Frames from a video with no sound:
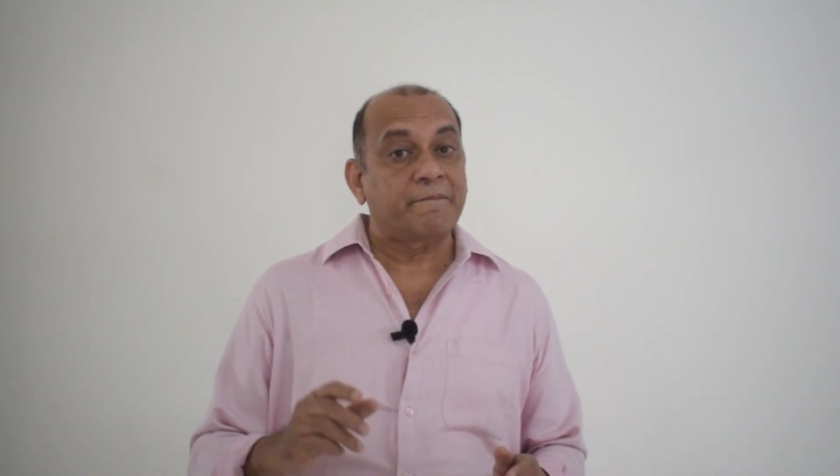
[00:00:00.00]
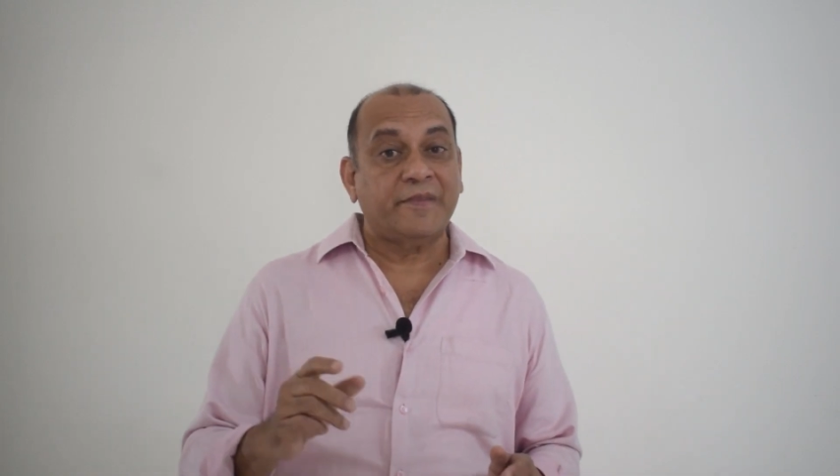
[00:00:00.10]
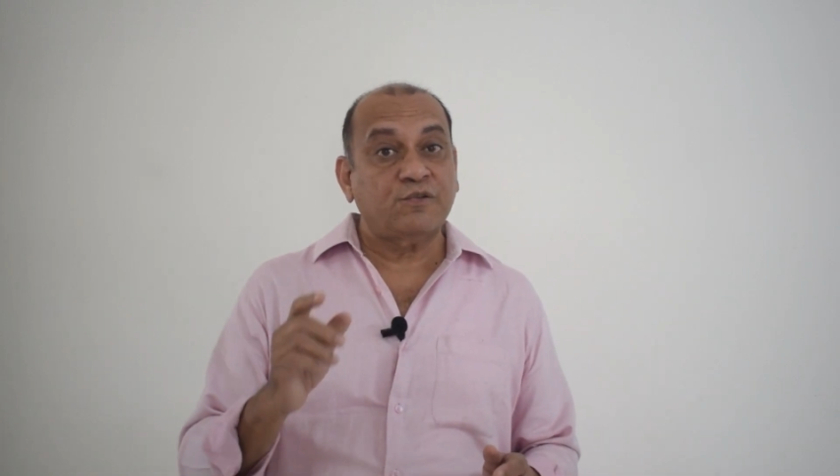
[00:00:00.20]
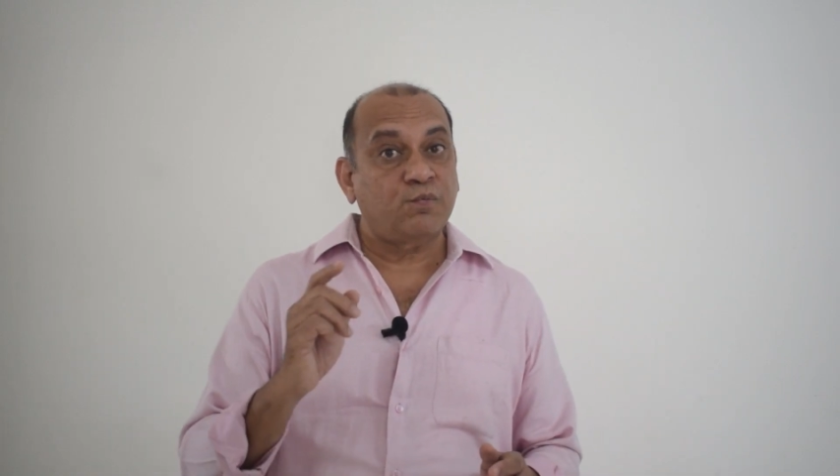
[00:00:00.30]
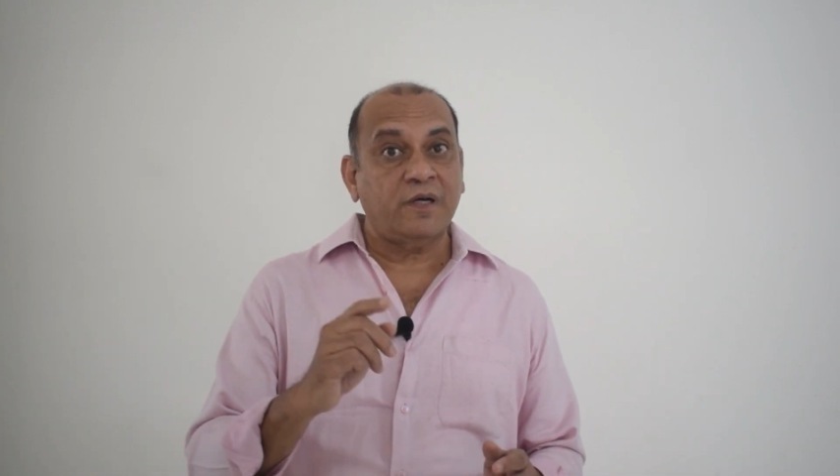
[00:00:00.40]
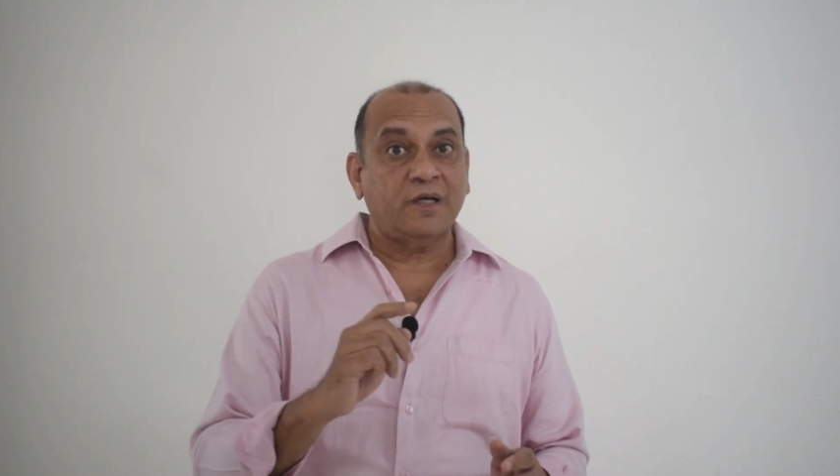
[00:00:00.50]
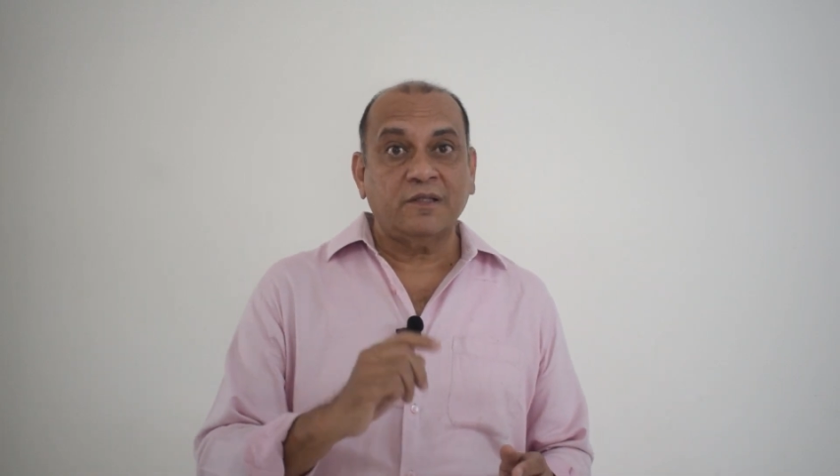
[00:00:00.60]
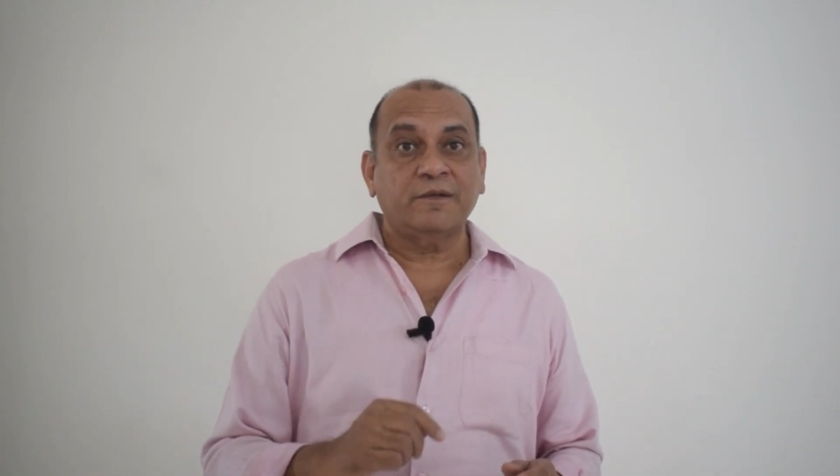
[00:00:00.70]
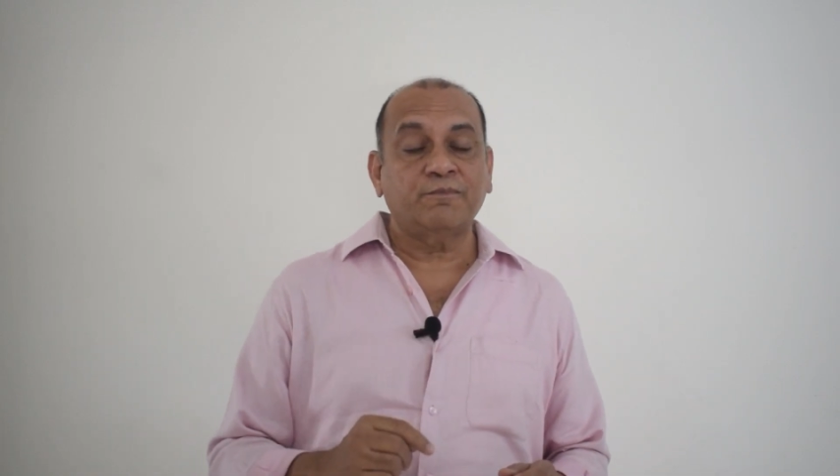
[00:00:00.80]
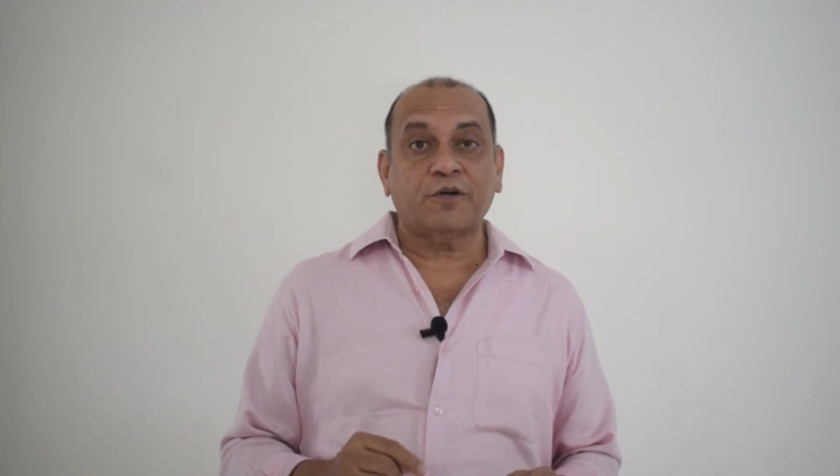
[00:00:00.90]
There's one
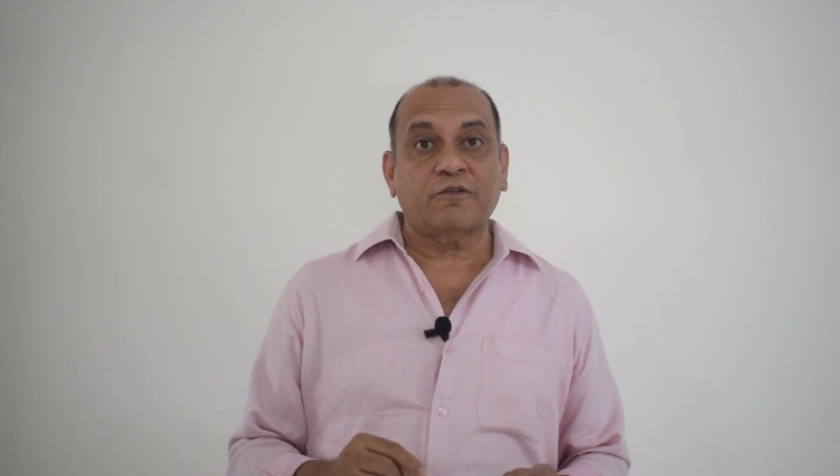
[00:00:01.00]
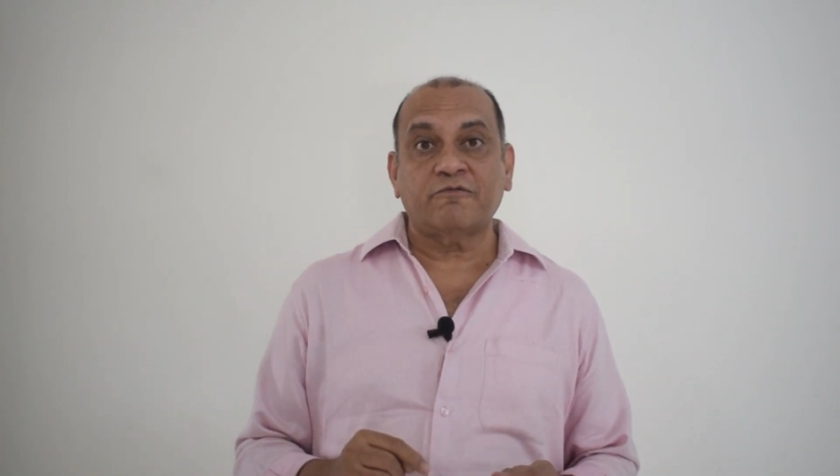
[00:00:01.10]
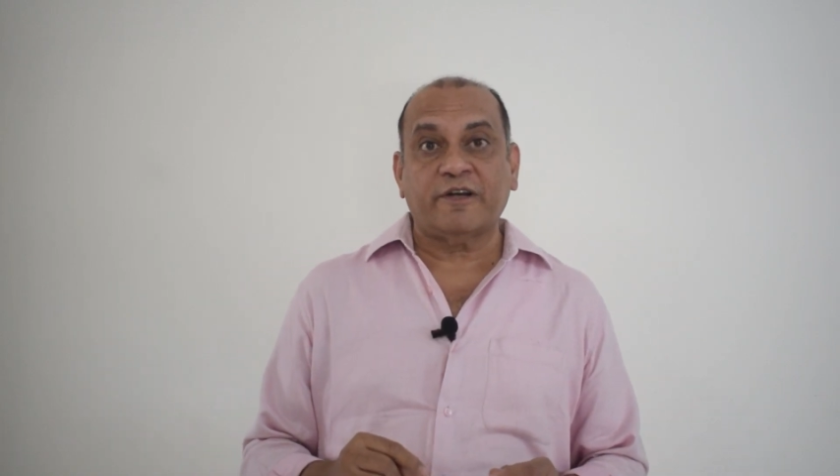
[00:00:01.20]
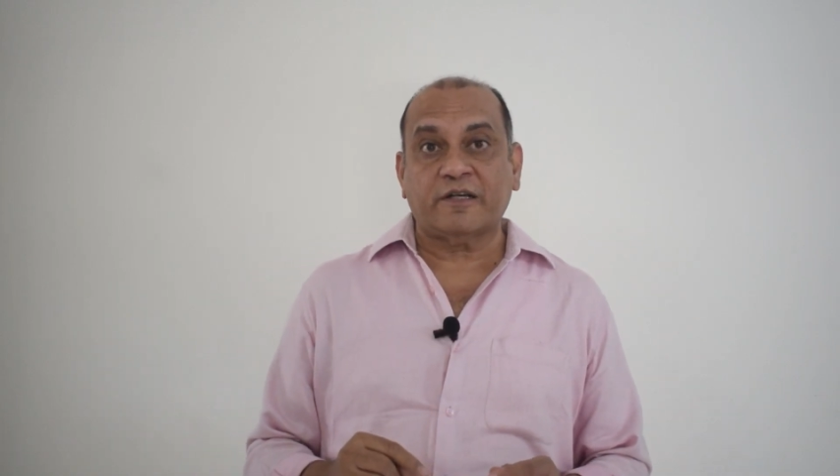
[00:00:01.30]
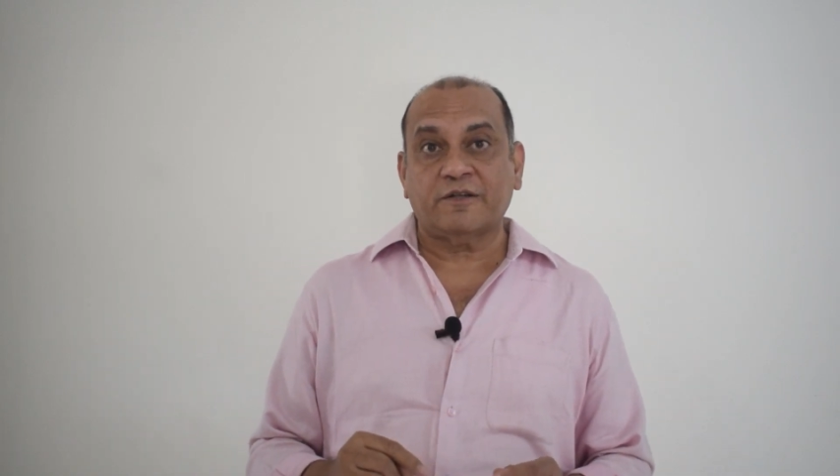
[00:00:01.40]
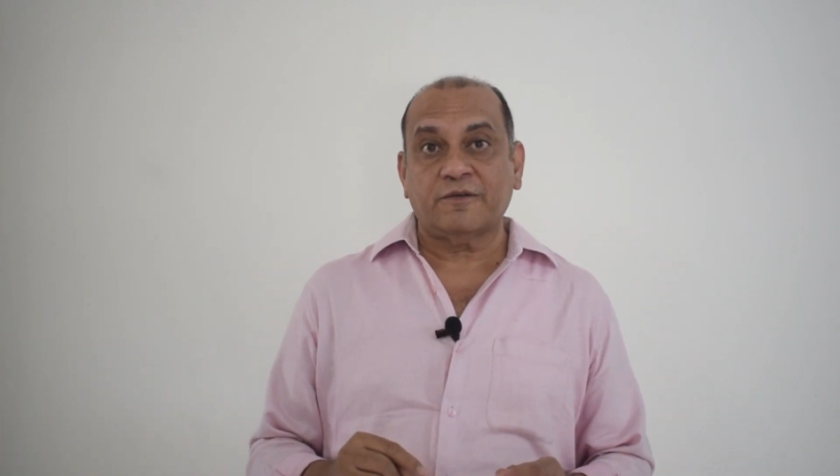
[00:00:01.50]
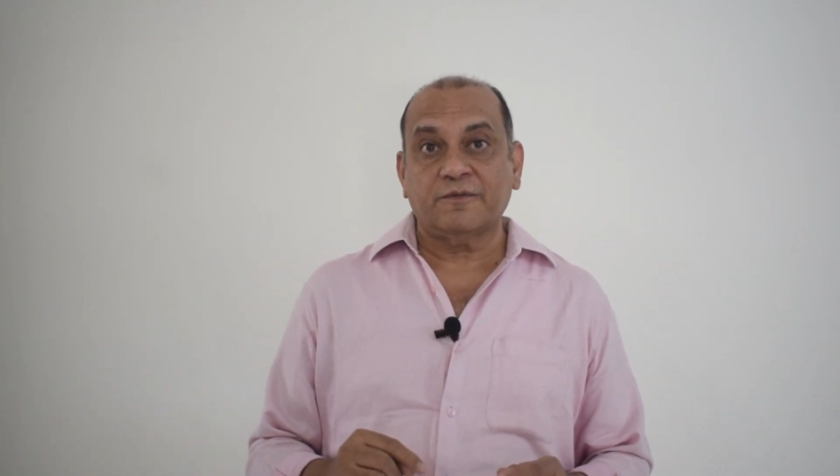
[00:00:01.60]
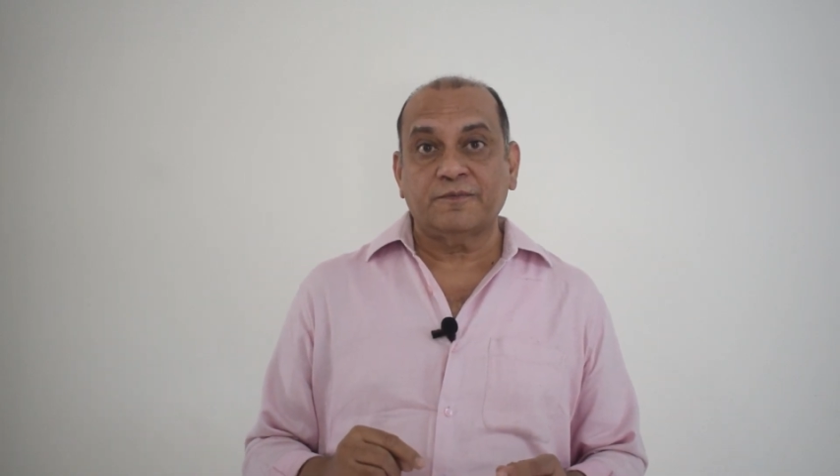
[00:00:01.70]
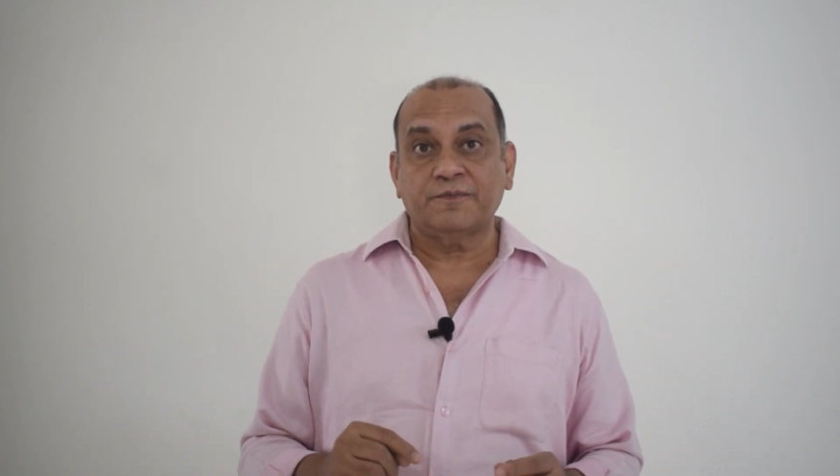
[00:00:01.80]
other important factor,